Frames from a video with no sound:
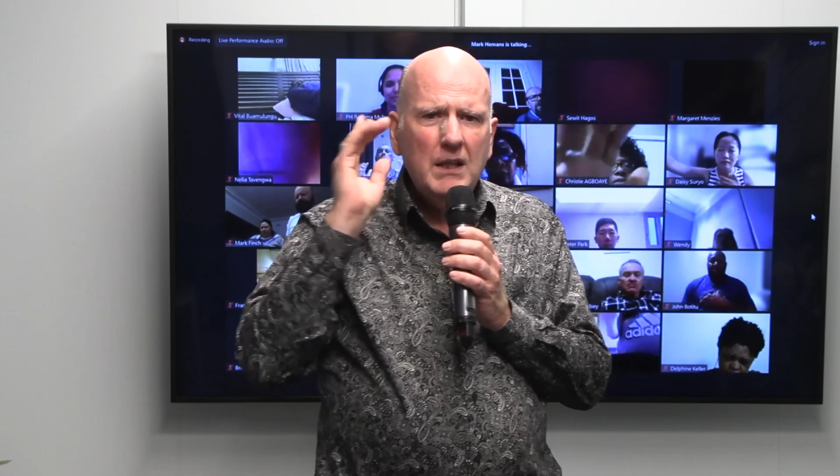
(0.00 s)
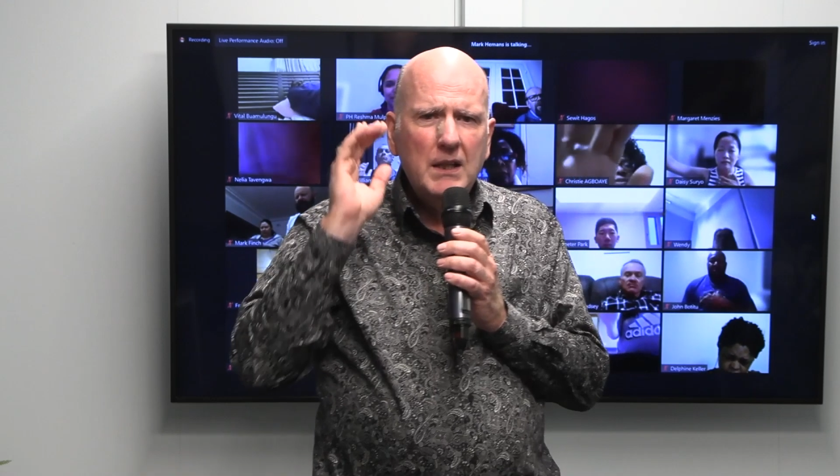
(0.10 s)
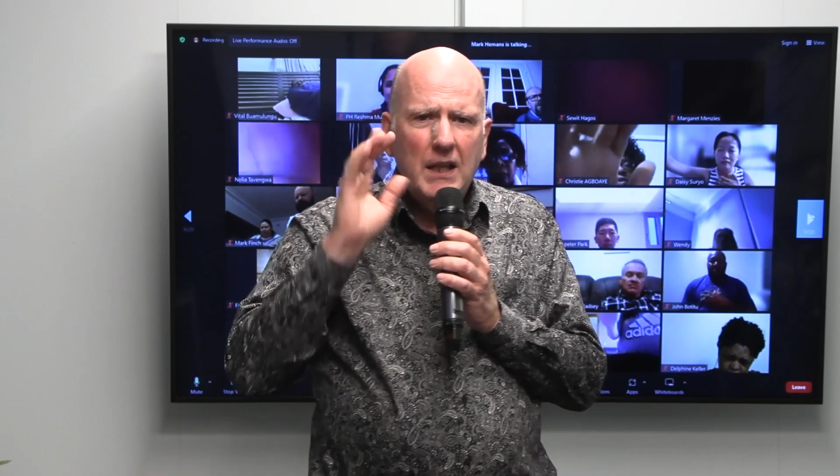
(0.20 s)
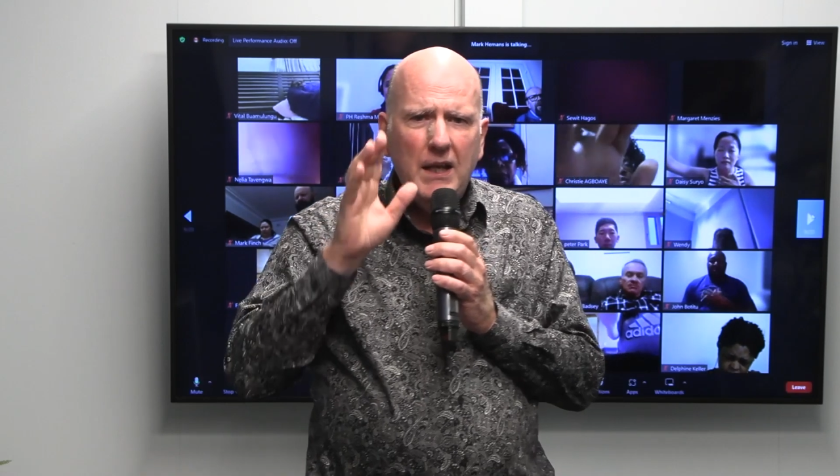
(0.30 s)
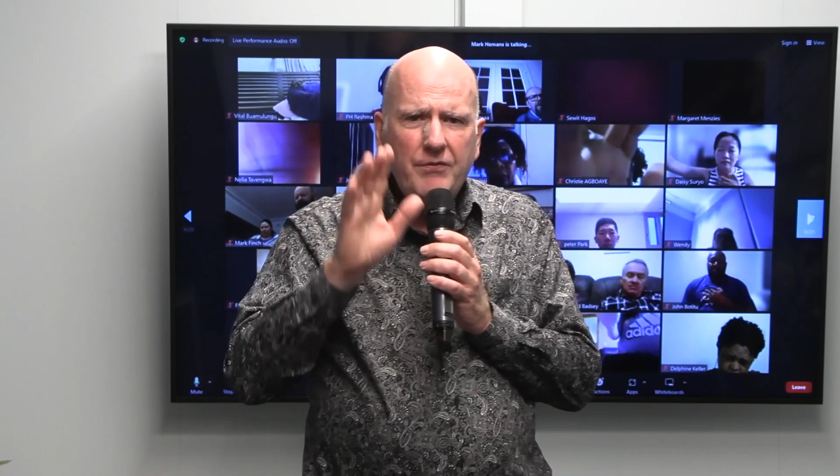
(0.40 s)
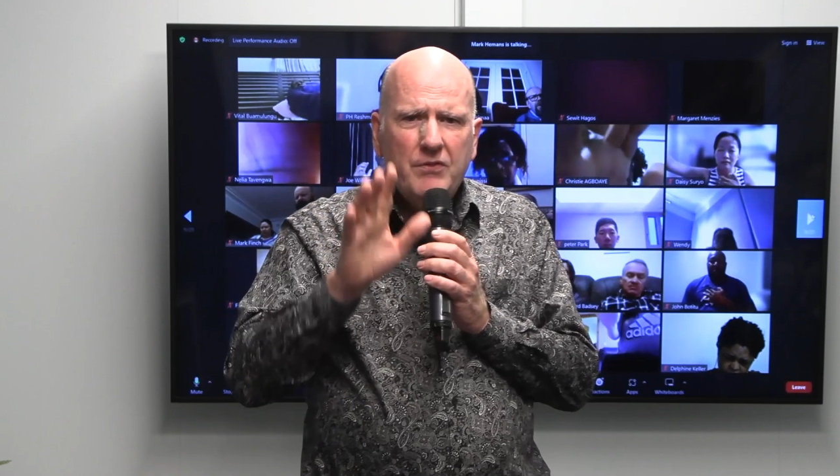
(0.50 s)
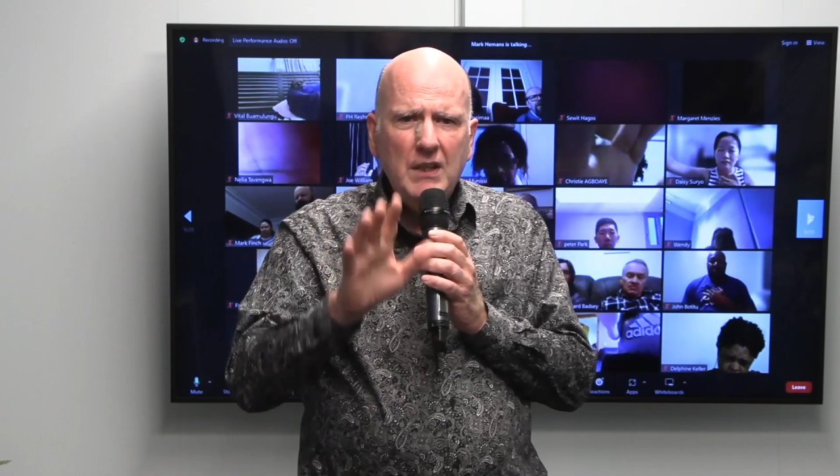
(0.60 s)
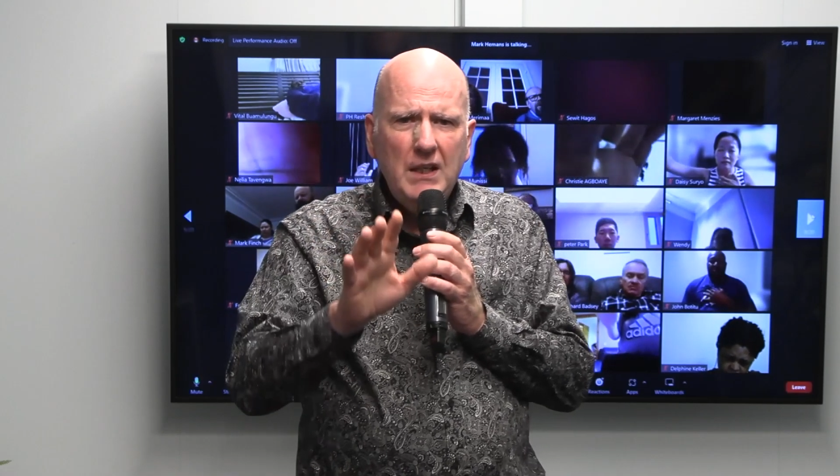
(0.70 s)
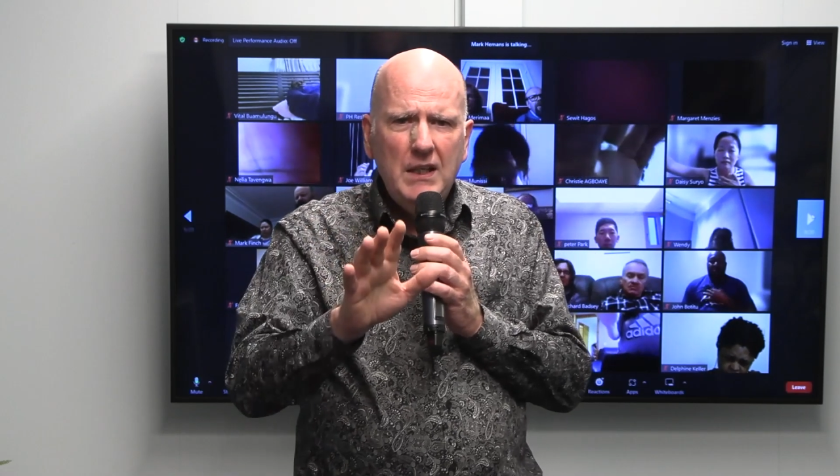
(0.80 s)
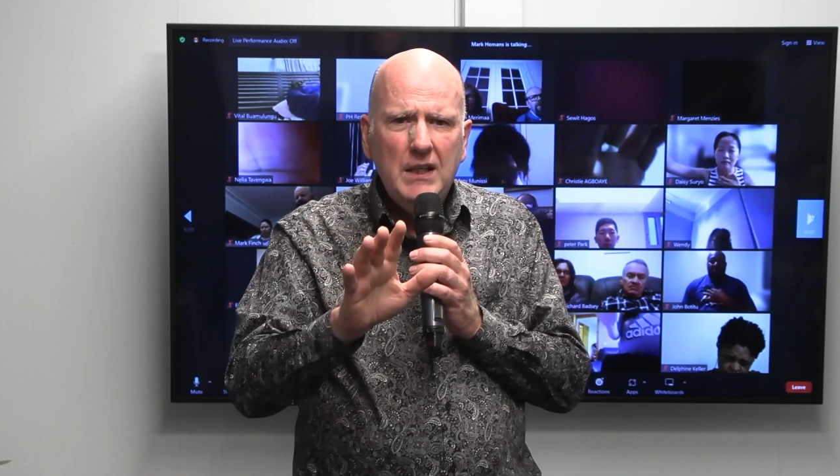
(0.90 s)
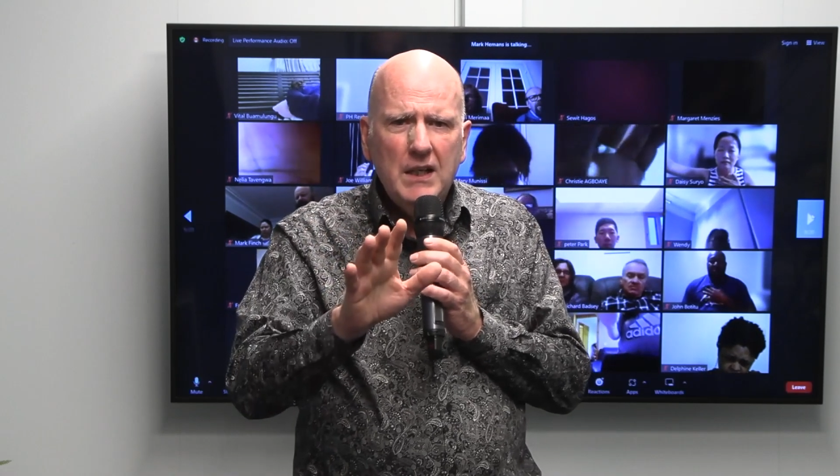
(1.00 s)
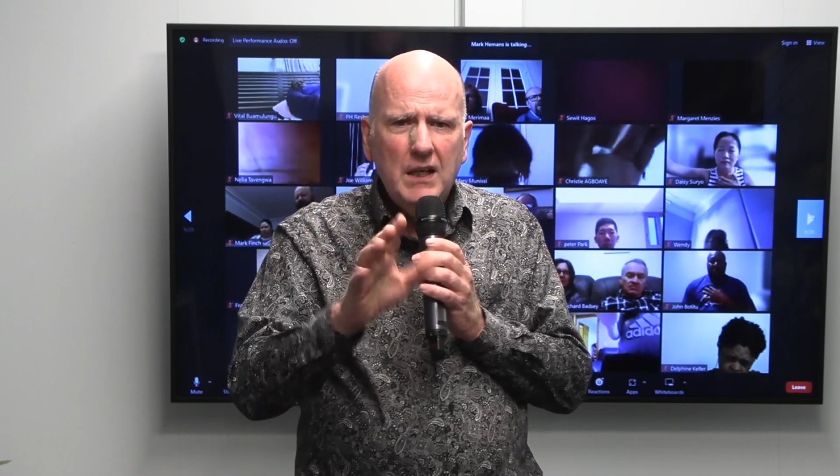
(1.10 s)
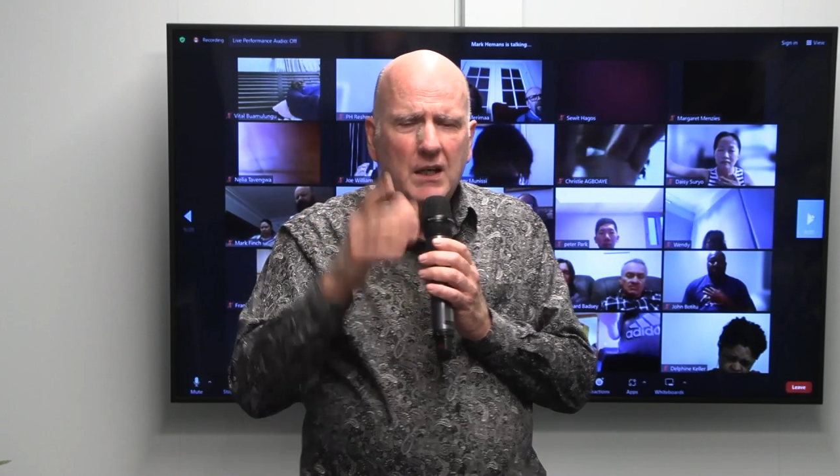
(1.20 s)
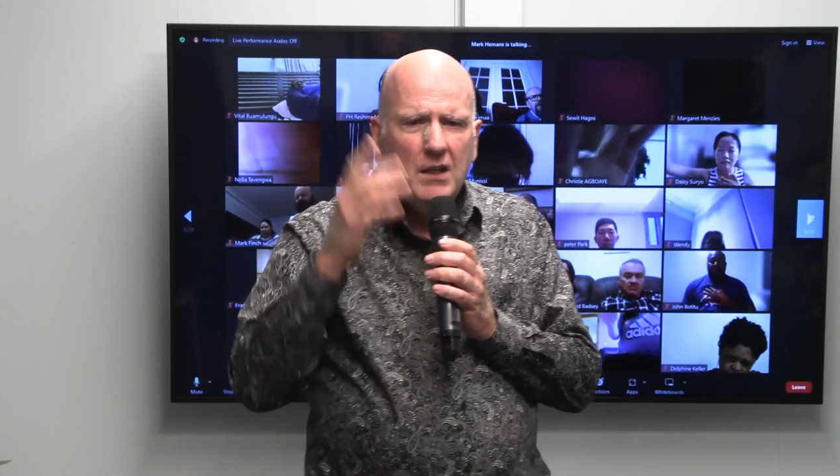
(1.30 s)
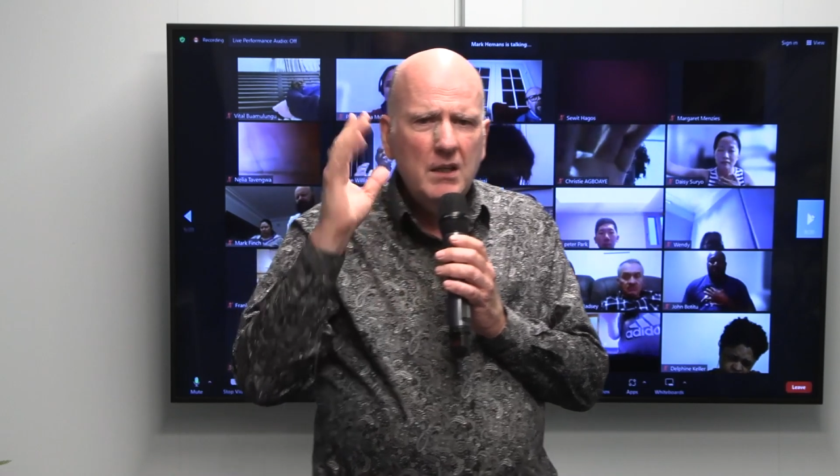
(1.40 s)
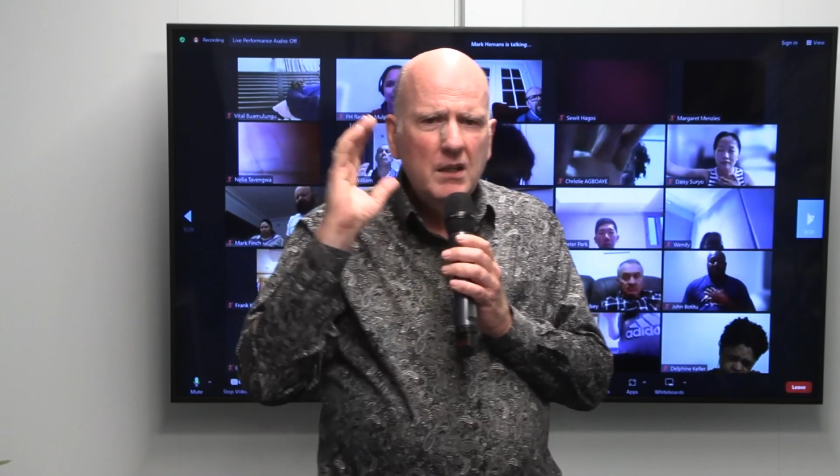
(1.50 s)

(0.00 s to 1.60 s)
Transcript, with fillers: left ear,